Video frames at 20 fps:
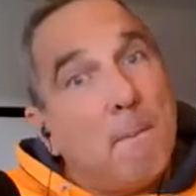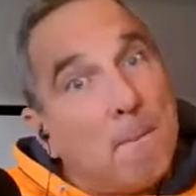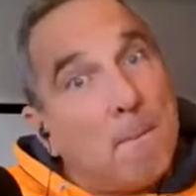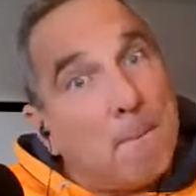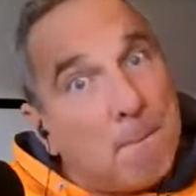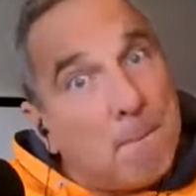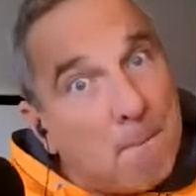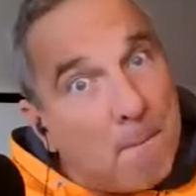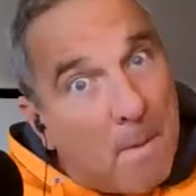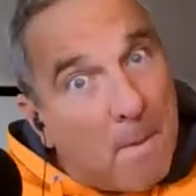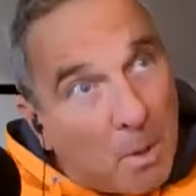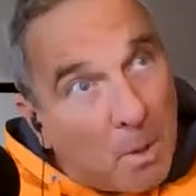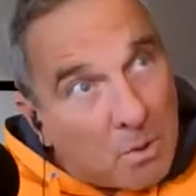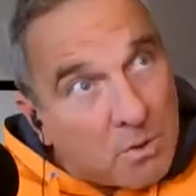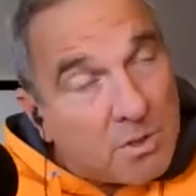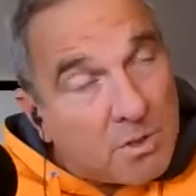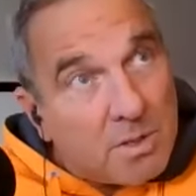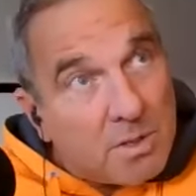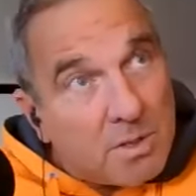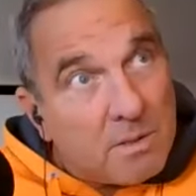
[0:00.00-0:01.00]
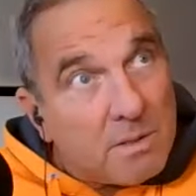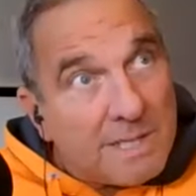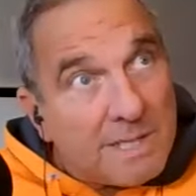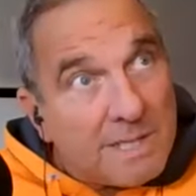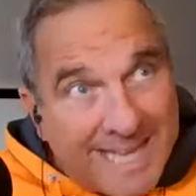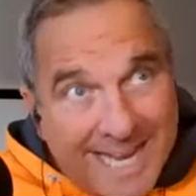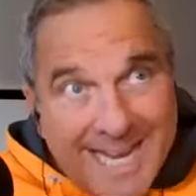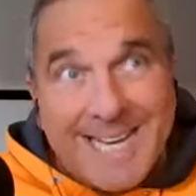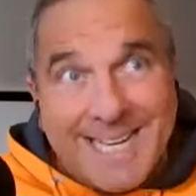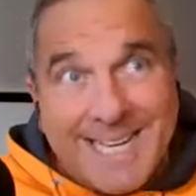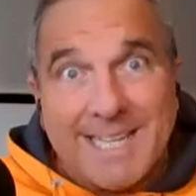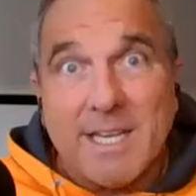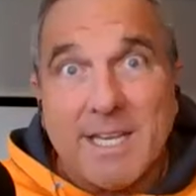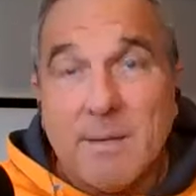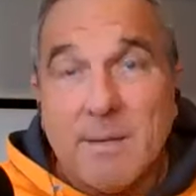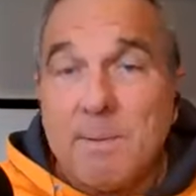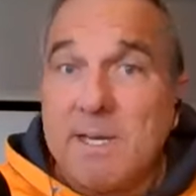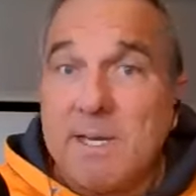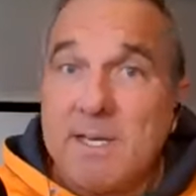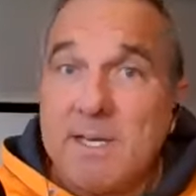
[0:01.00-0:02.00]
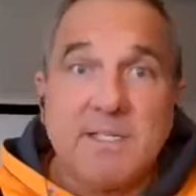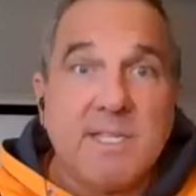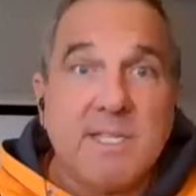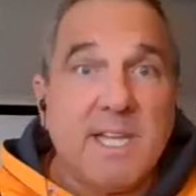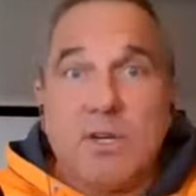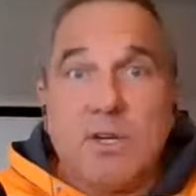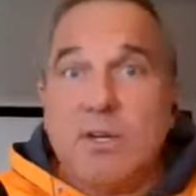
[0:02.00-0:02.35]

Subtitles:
most likely because they